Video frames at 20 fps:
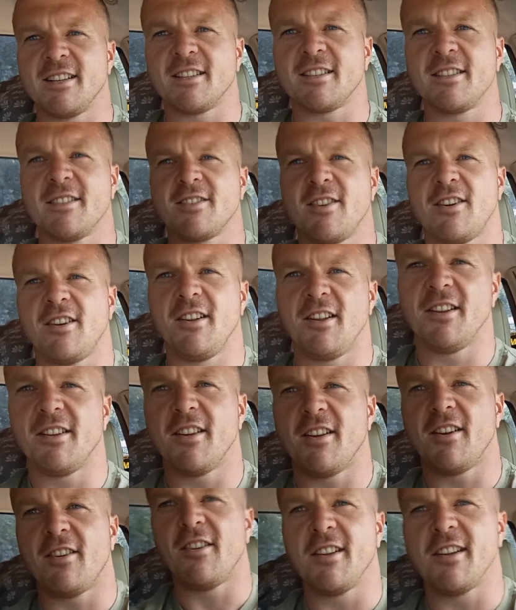This is all
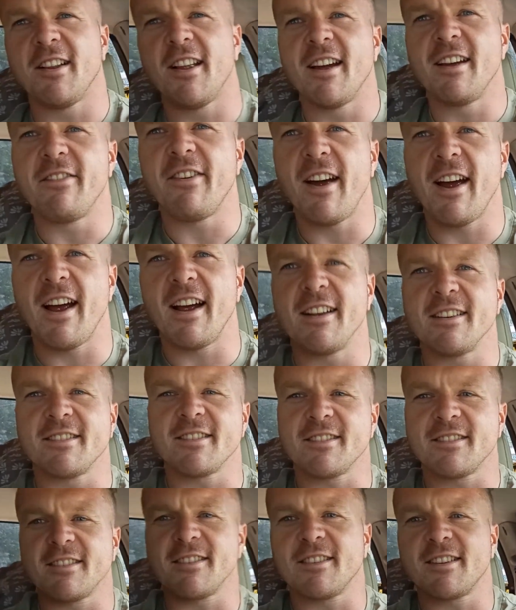that life has,
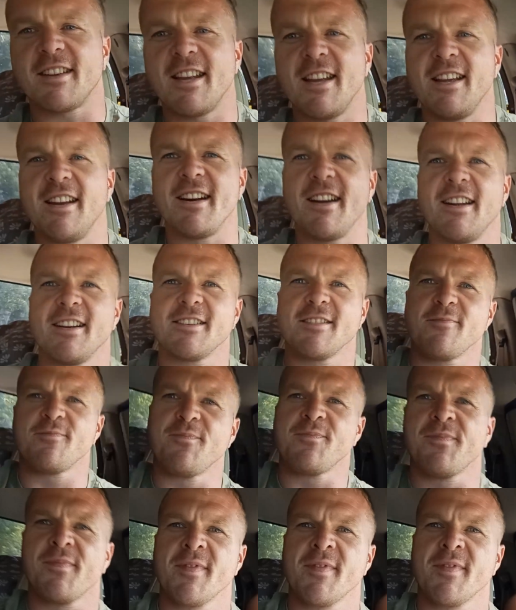is this hedonism.